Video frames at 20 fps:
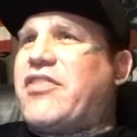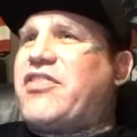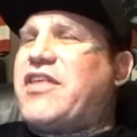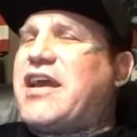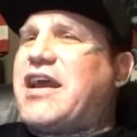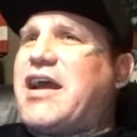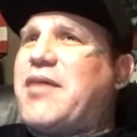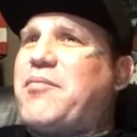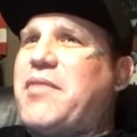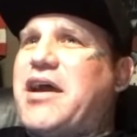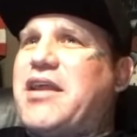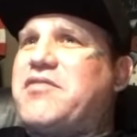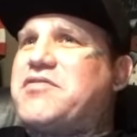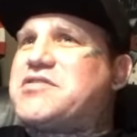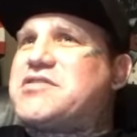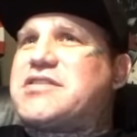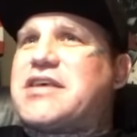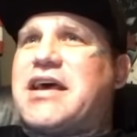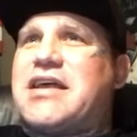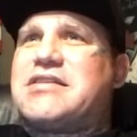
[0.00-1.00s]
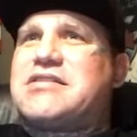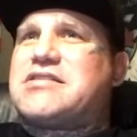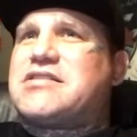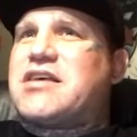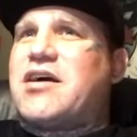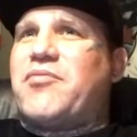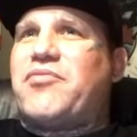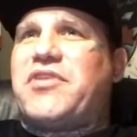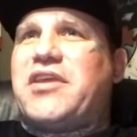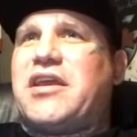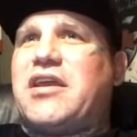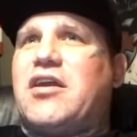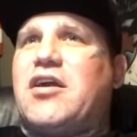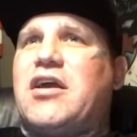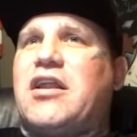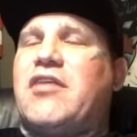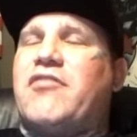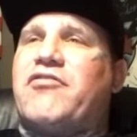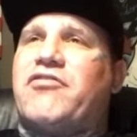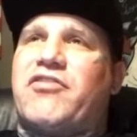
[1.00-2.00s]
think I might have said something
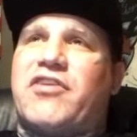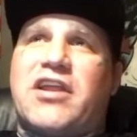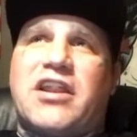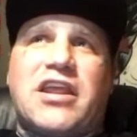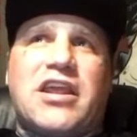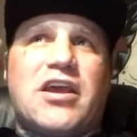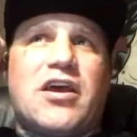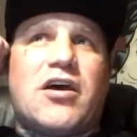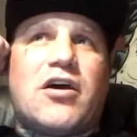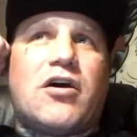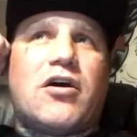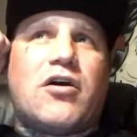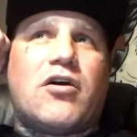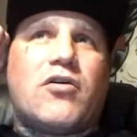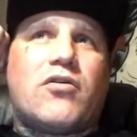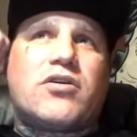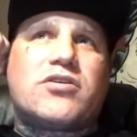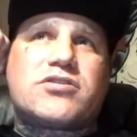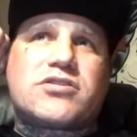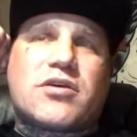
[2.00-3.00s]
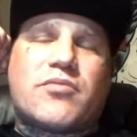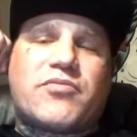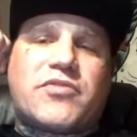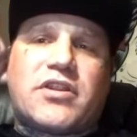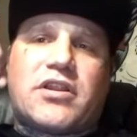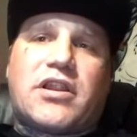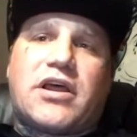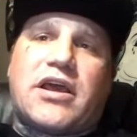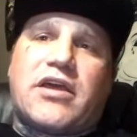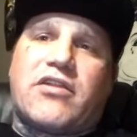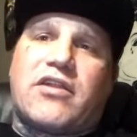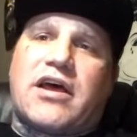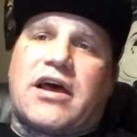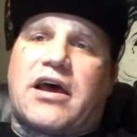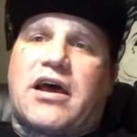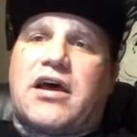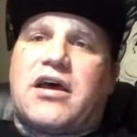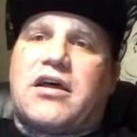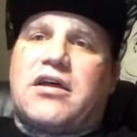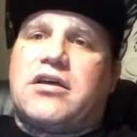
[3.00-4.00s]
in a video or something like
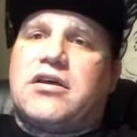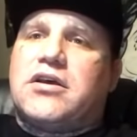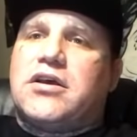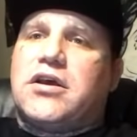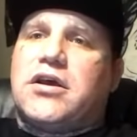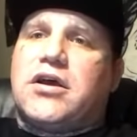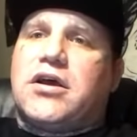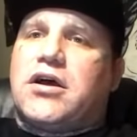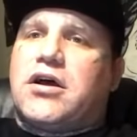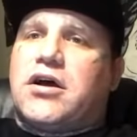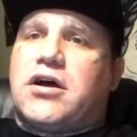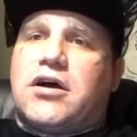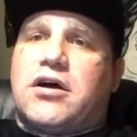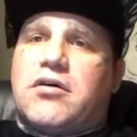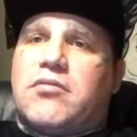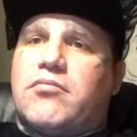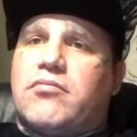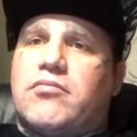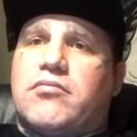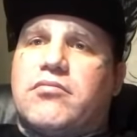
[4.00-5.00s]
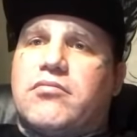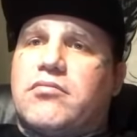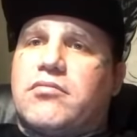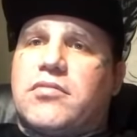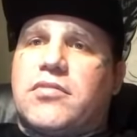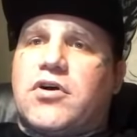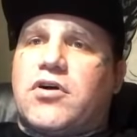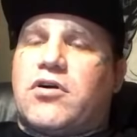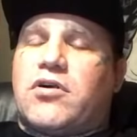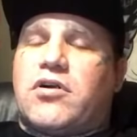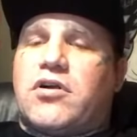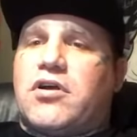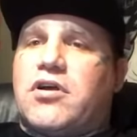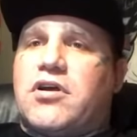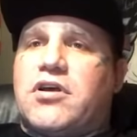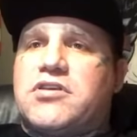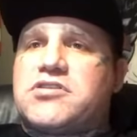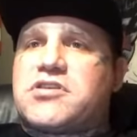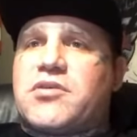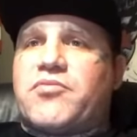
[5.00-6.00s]
that, or
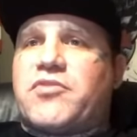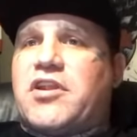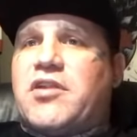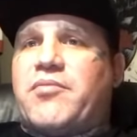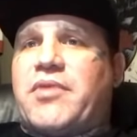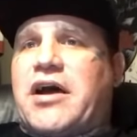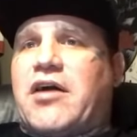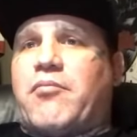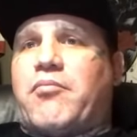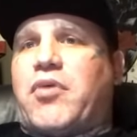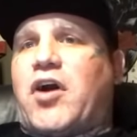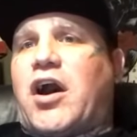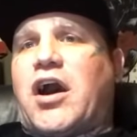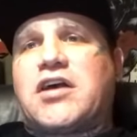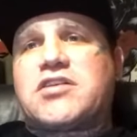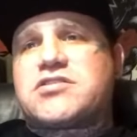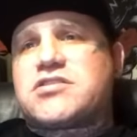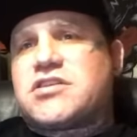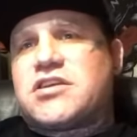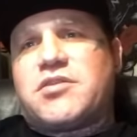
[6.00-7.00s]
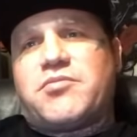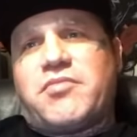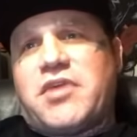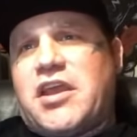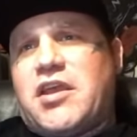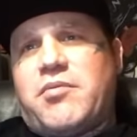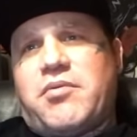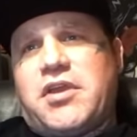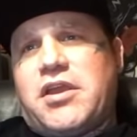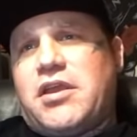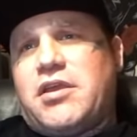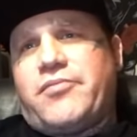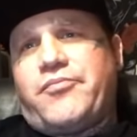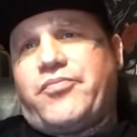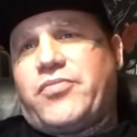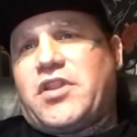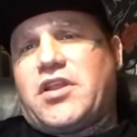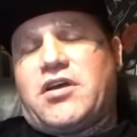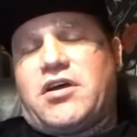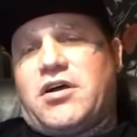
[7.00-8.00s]
something about Boston maybe,
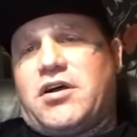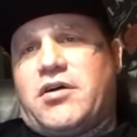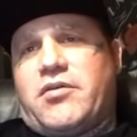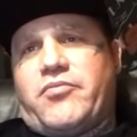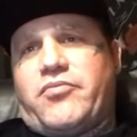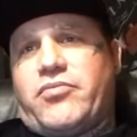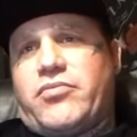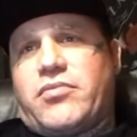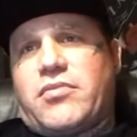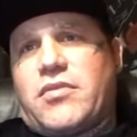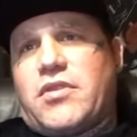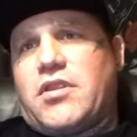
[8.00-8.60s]
and